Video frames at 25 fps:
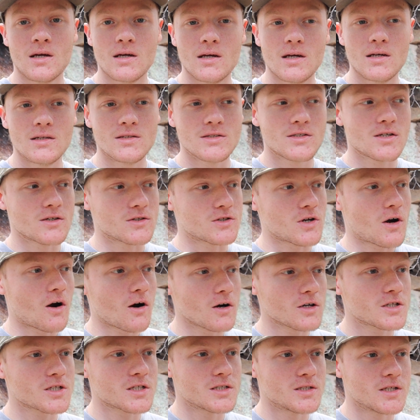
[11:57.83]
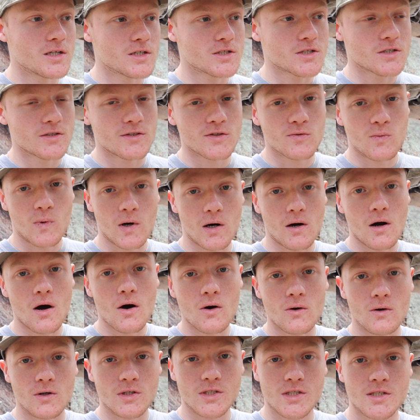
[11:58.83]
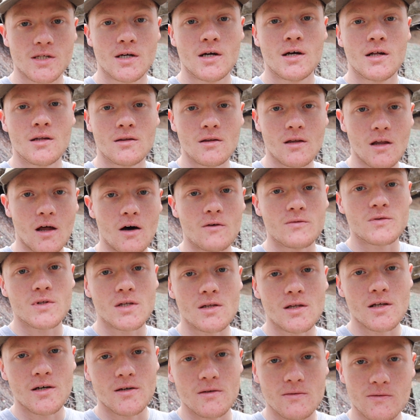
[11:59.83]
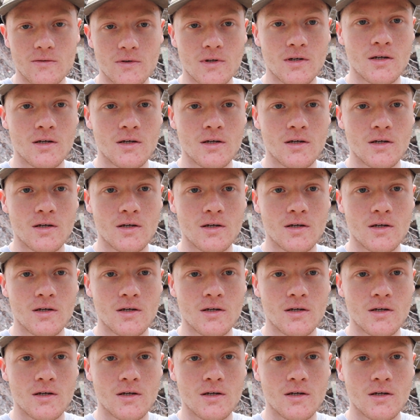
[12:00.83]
in such harsh conditions where oaks love to live.